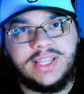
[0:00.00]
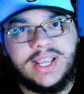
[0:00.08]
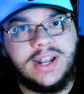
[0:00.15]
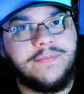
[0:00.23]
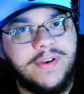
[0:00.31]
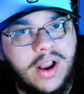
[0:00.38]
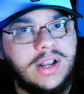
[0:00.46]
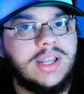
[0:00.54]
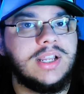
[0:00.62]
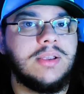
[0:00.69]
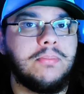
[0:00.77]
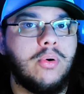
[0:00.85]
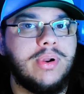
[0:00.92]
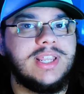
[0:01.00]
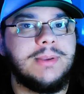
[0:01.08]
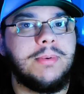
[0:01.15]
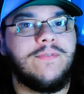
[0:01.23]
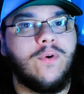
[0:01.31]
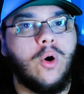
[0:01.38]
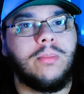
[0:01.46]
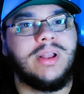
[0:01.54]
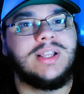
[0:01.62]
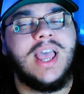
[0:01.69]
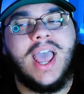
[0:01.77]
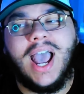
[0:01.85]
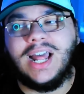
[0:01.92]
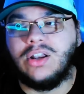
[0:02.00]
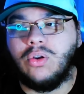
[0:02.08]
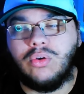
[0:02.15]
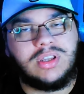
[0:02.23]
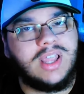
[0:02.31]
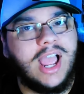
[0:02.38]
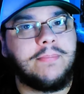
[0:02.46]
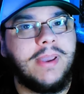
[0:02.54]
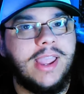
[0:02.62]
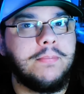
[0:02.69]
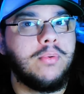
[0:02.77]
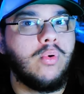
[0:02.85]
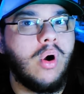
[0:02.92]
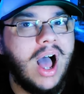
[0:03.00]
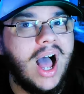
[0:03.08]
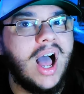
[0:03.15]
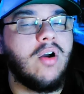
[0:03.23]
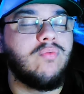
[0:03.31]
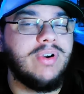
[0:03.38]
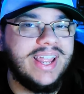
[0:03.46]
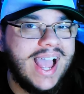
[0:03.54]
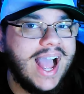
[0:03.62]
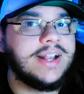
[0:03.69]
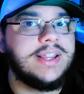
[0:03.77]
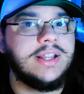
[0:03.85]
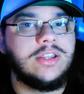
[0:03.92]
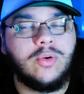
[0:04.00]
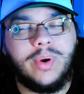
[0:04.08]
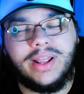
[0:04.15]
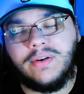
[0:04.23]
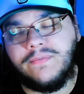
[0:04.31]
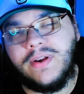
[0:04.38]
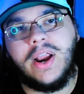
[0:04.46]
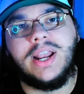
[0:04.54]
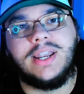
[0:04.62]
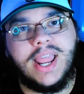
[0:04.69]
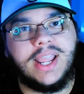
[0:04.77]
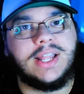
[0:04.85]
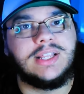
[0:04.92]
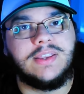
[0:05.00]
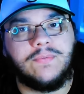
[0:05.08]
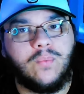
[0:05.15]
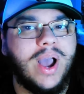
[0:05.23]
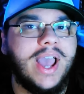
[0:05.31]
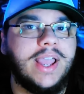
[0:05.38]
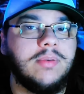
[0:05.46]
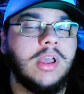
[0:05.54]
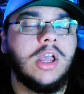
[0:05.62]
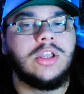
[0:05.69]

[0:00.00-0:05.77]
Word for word: He had a very disappointing performance and it looks like people are reacting to it in a very negative way.